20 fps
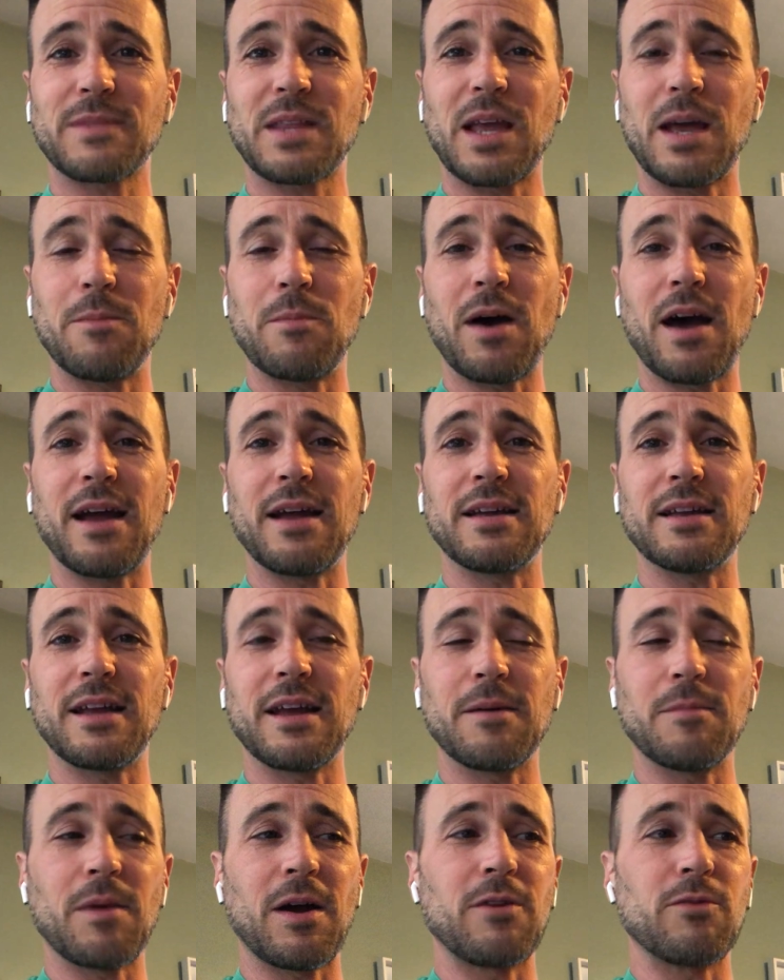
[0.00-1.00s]
Am I
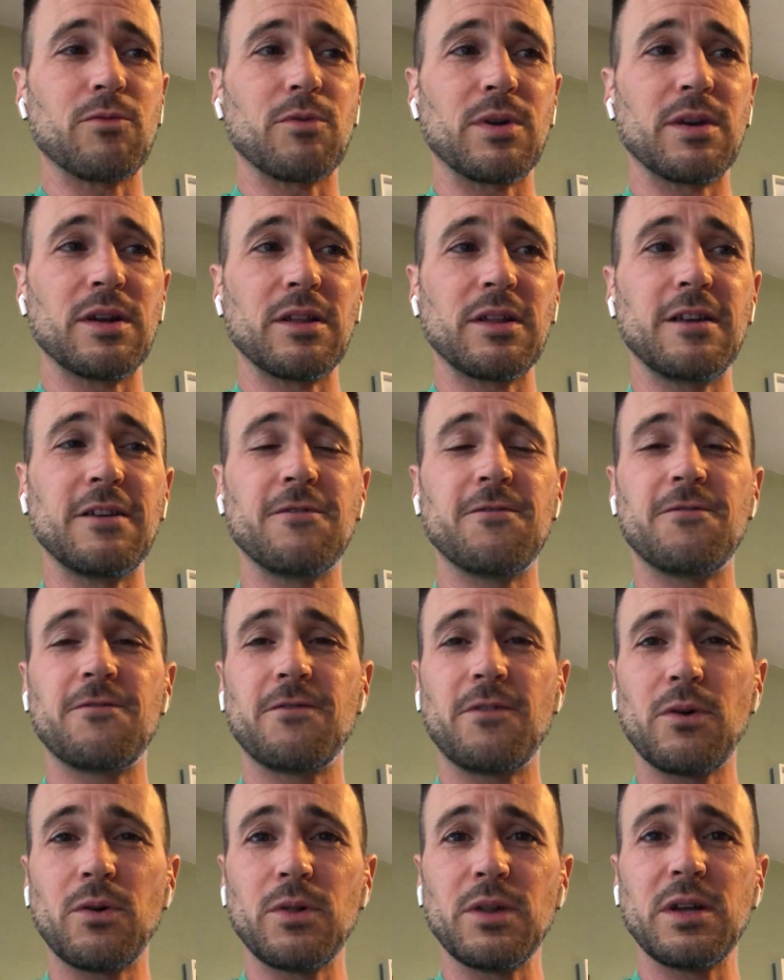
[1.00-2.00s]
really
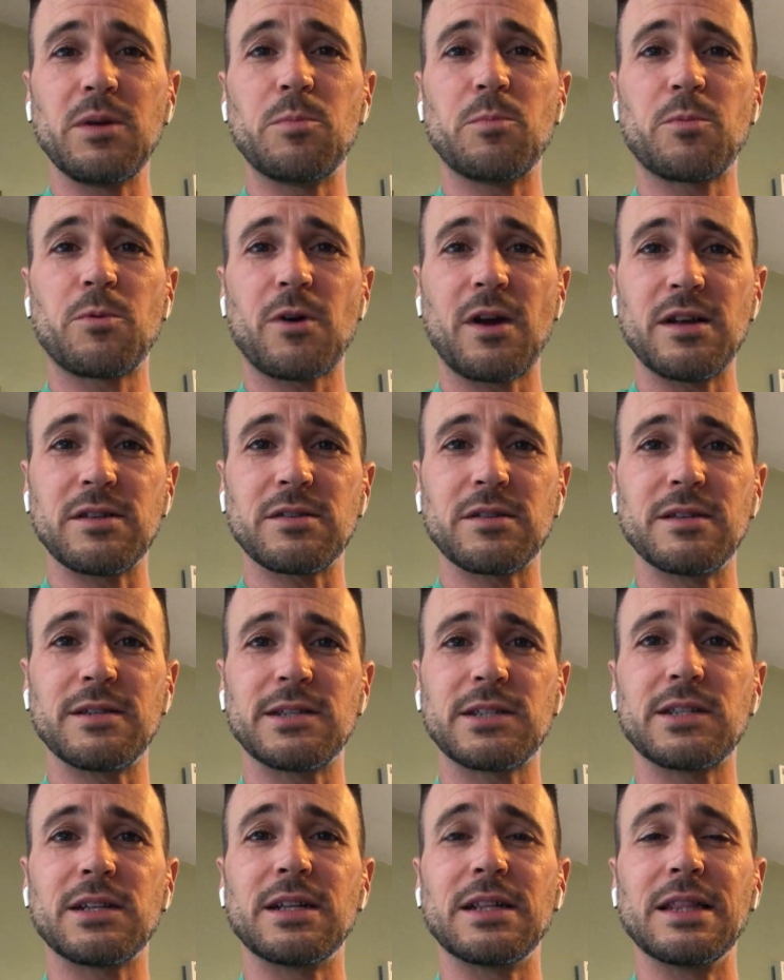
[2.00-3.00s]
fully
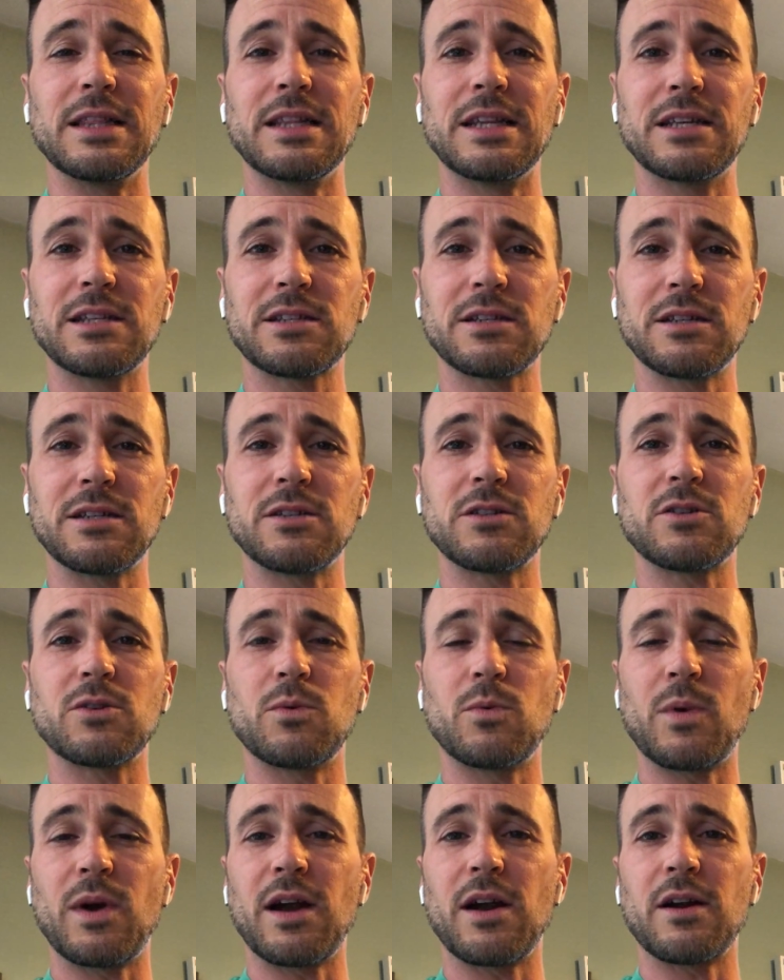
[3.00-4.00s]
present to listen to
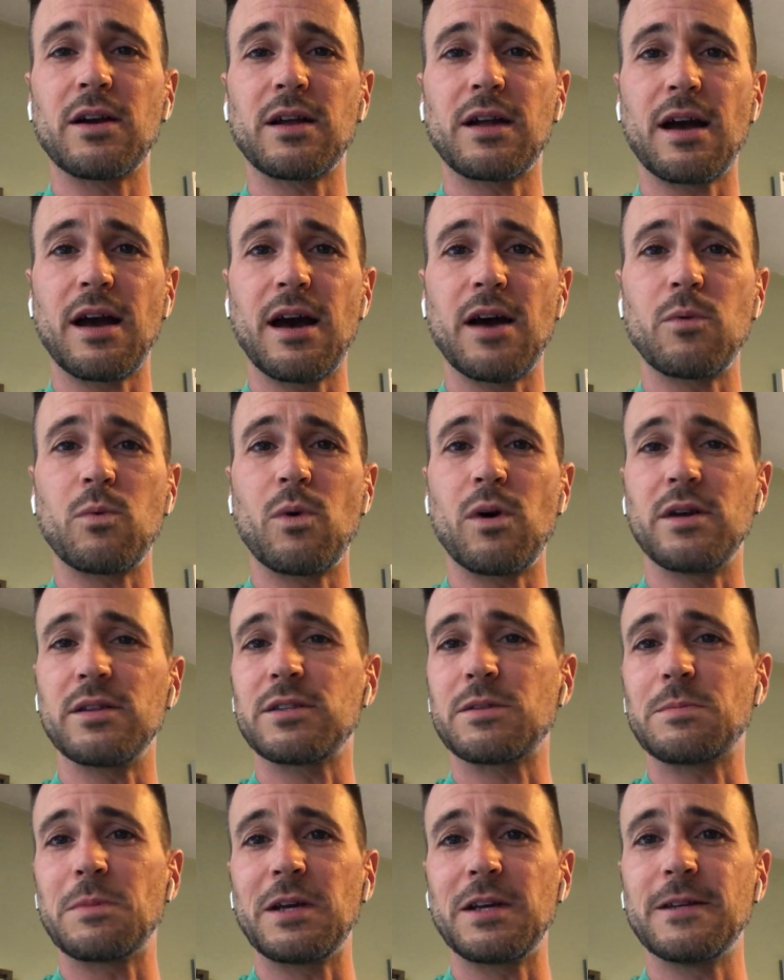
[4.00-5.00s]
where God
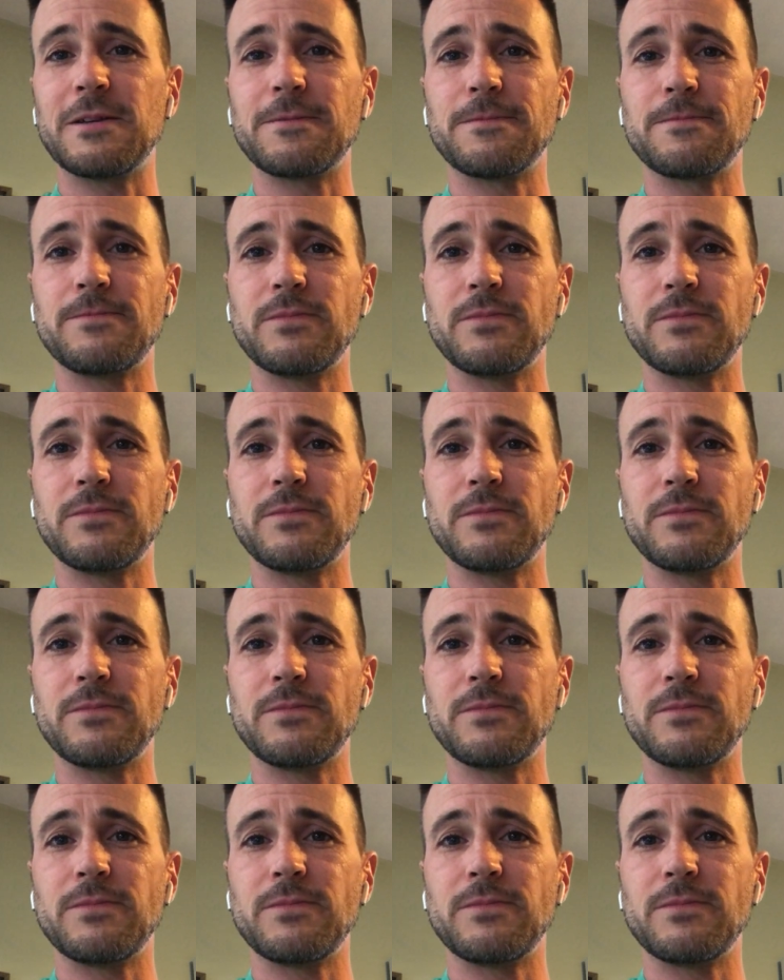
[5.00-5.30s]
wants me?